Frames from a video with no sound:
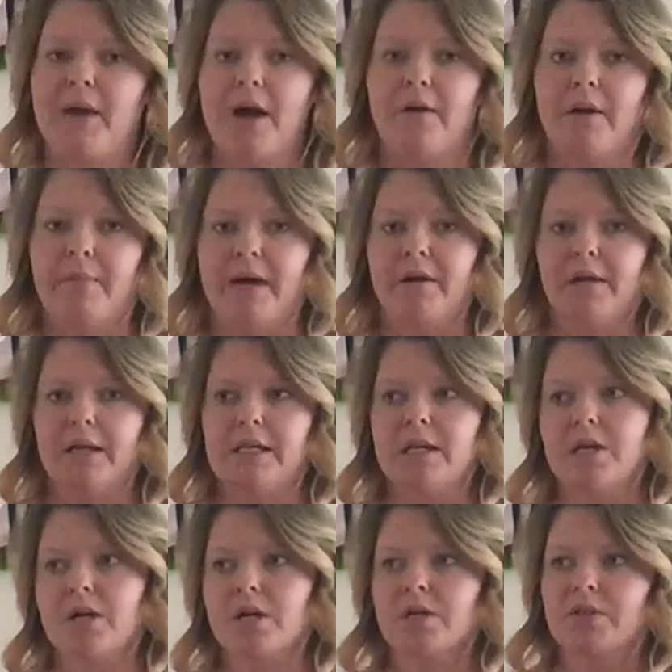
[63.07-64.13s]
out about a
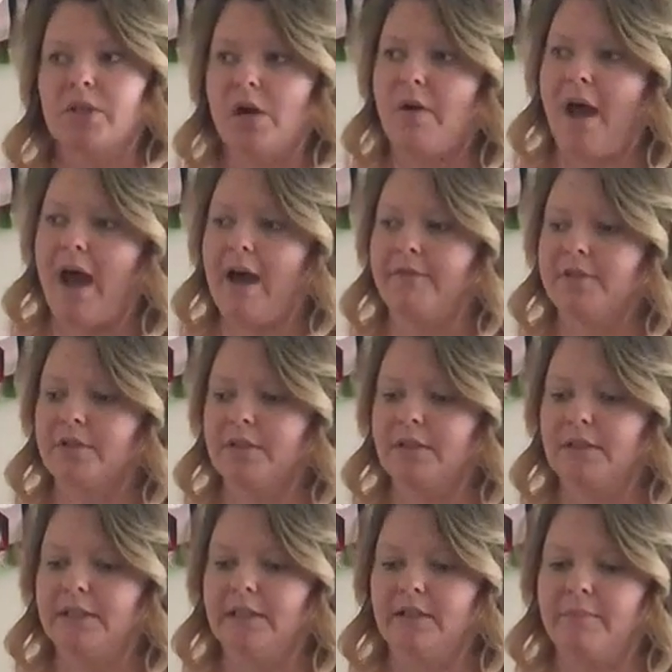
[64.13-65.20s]
year or so after the
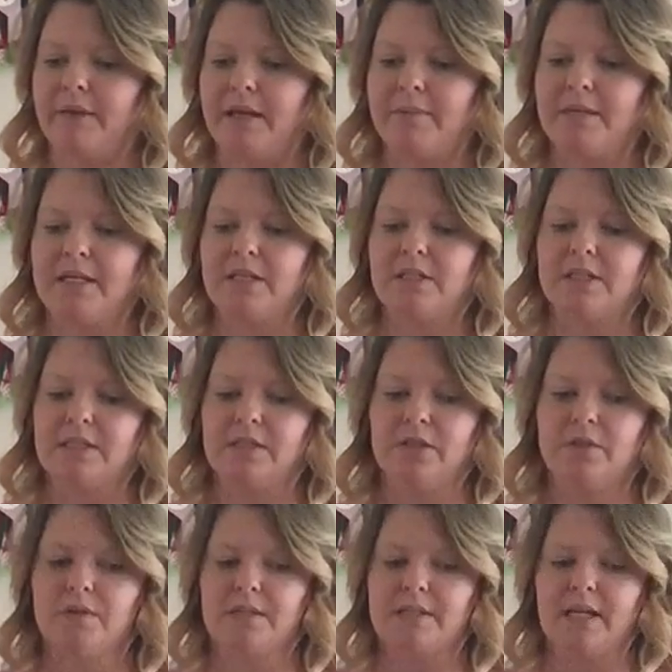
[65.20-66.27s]
lillebaby
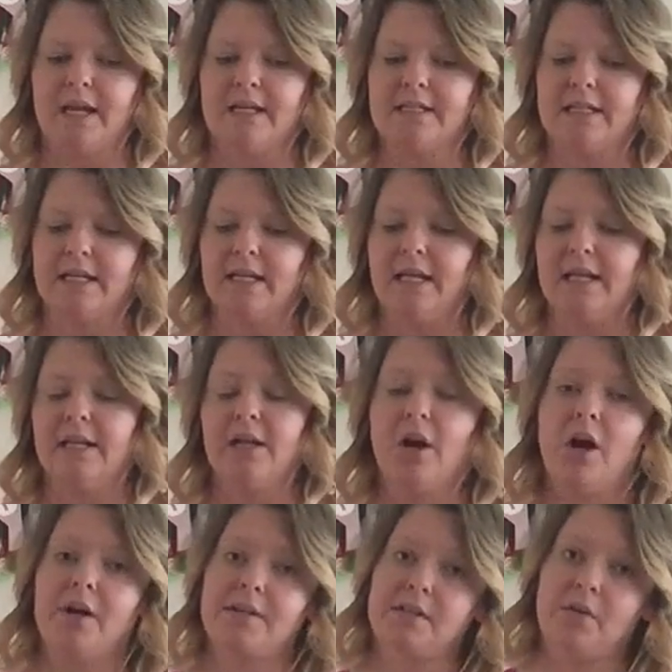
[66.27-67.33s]
new design did, and it
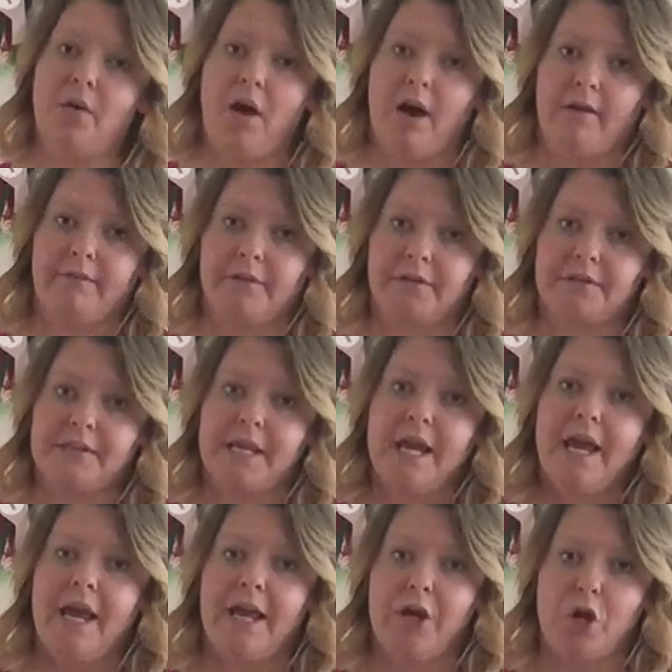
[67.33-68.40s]
also offers
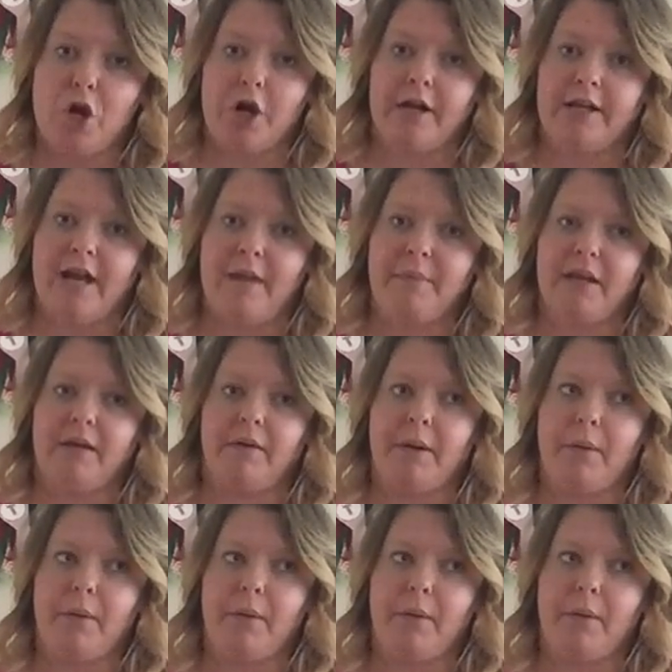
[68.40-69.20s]
an ergonomic